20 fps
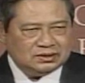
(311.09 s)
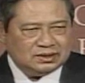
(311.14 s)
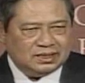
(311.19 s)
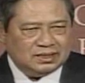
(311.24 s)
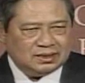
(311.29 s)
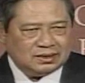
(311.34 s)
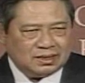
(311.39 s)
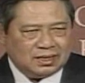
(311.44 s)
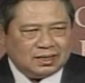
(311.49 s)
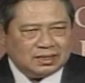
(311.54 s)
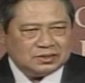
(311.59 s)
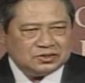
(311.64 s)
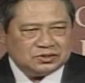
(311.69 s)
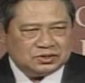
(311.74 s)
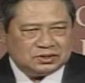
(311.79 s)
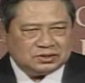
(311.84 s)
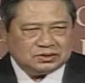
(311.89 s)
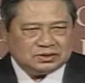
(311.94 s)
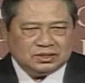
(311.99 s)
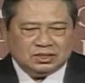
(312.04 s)
and
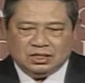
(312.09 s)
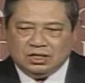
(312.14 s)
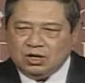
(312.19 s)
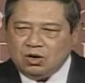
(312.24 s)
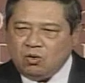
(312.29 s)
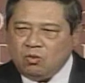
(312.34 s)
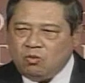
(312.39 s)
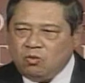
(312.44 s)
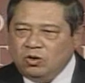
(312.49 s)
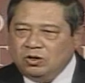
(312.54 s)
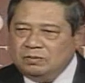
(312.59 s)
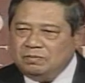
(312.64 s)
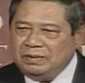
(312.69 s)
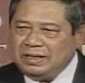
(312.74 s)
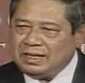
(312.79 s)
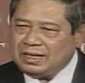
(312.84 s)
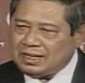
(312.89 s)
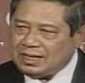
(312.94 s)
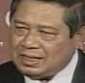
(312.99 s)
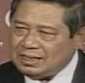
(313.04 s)
cultures would
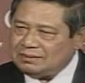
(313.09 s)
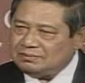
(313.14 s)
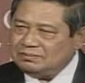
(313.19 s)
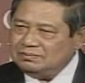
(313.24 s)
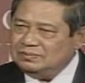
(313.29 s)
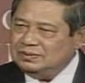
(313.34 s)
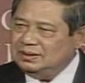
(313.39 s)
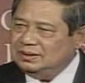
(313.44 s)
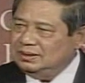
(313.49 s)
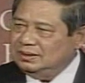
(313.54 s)
become